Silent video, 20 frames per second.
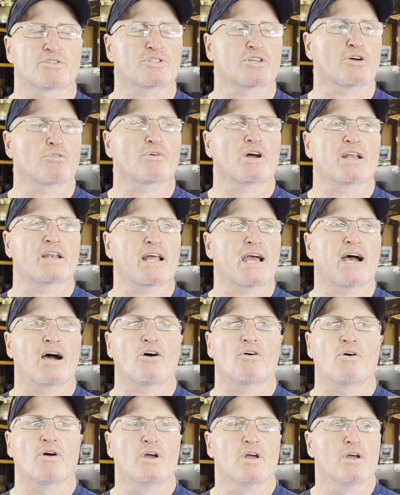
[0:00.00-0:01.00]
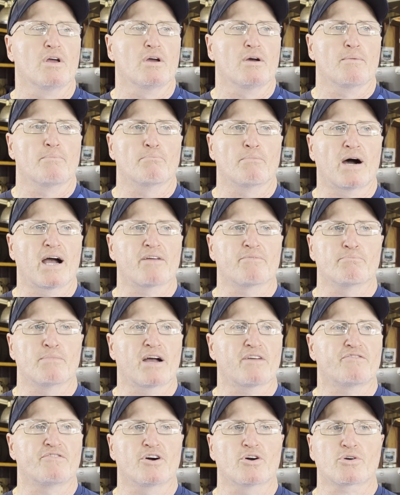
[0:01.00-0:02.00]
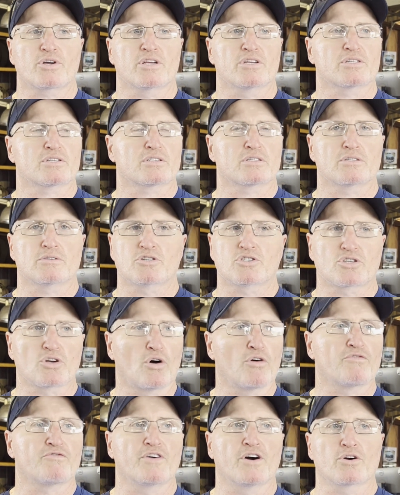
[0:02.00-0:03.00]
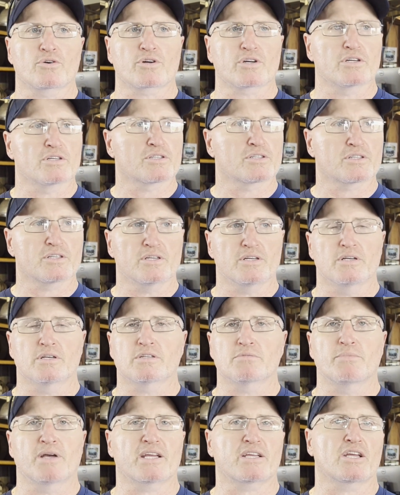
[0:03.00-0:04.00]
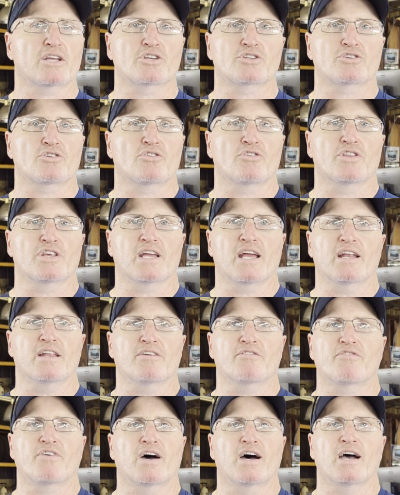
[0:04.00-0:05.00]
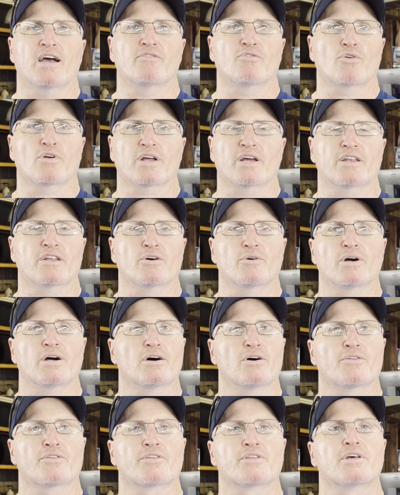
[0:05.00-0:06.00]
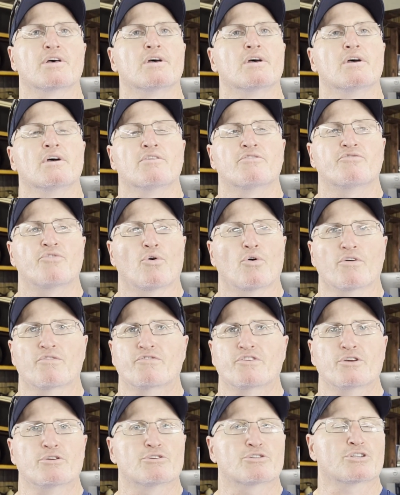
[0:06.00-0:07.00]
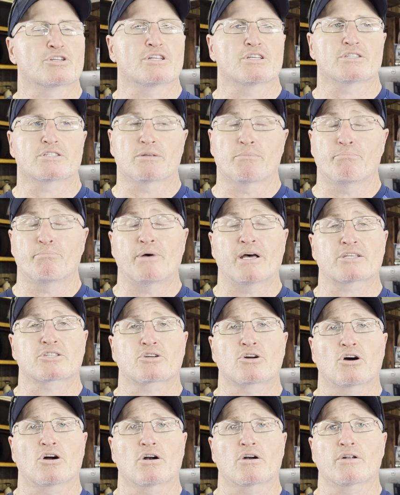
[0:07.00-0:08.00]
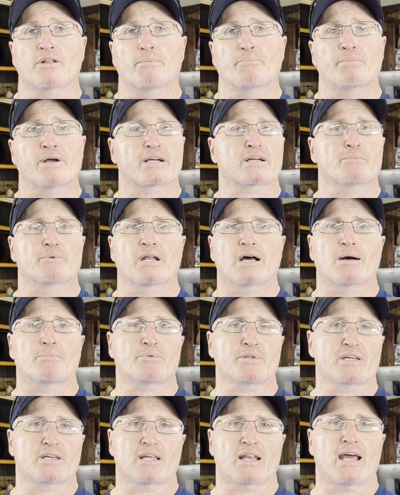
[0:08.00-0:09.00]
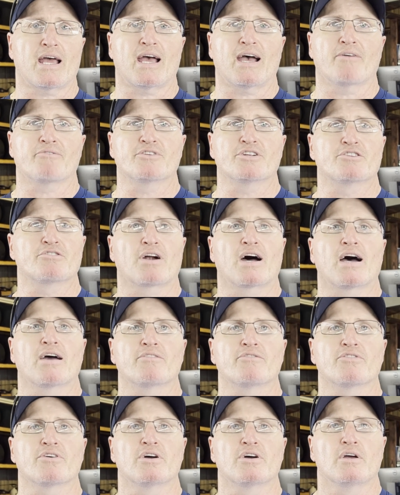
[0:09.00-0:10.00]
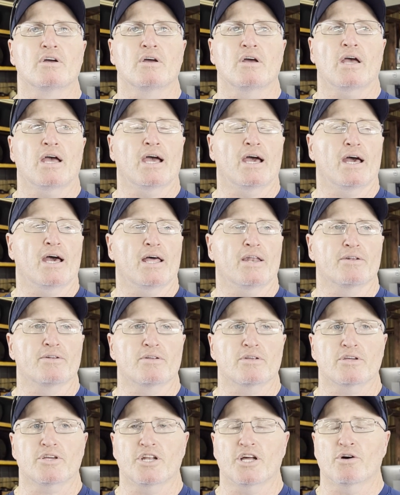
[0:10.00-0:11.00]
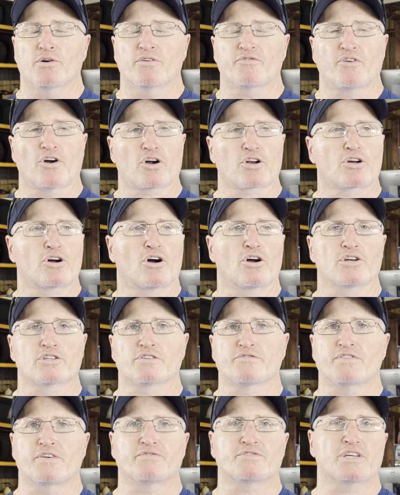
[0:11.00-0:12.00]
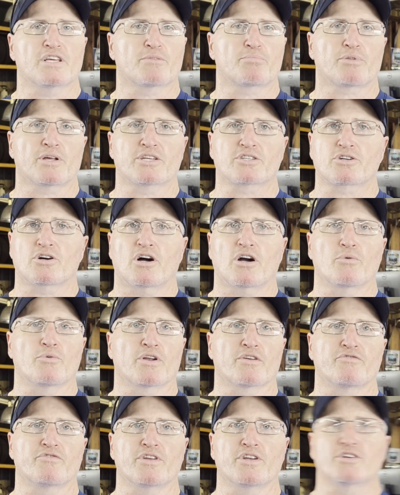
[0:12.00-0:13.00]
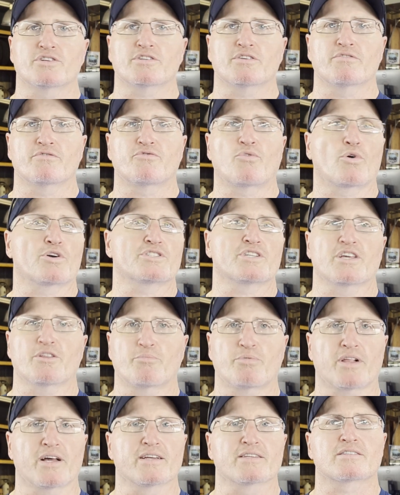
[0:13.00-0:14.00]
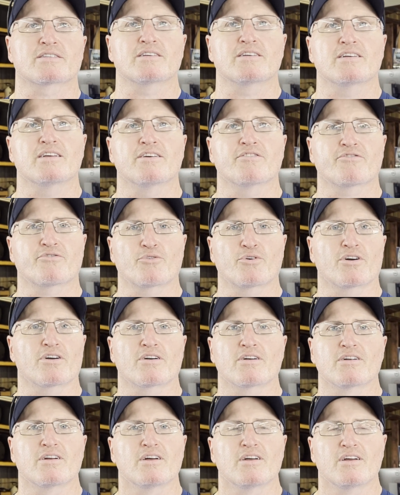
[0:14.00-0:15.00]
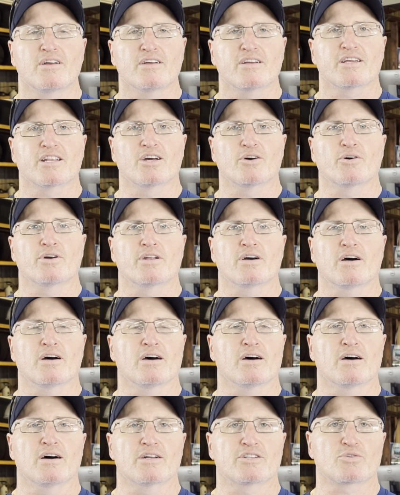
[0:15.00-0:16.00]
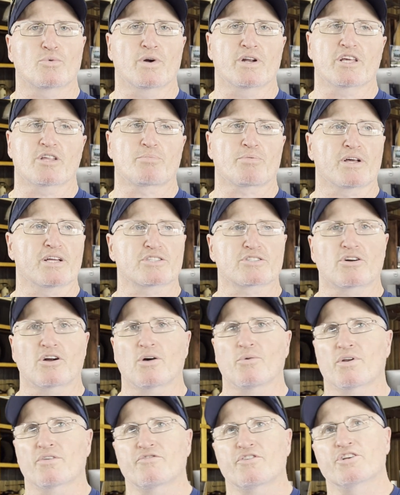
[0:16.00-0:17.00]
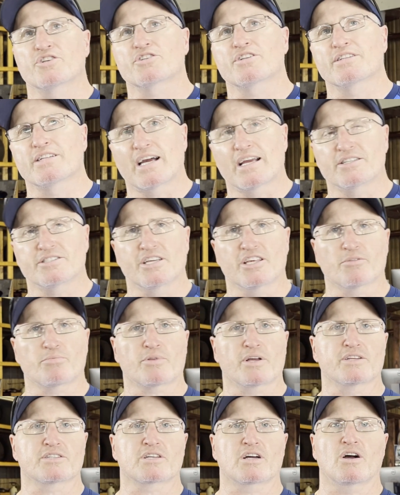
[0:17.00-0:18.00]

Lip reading: So right now, my sole focus is making sure the 85 Orlando Health Ford Fusion is the best car that Becca Monopoly can have to drive. And, you know, if our car is a 15th place car, we want to finish in 14th place. If we're, you know, a 20th place car, I want to finish in 19th place.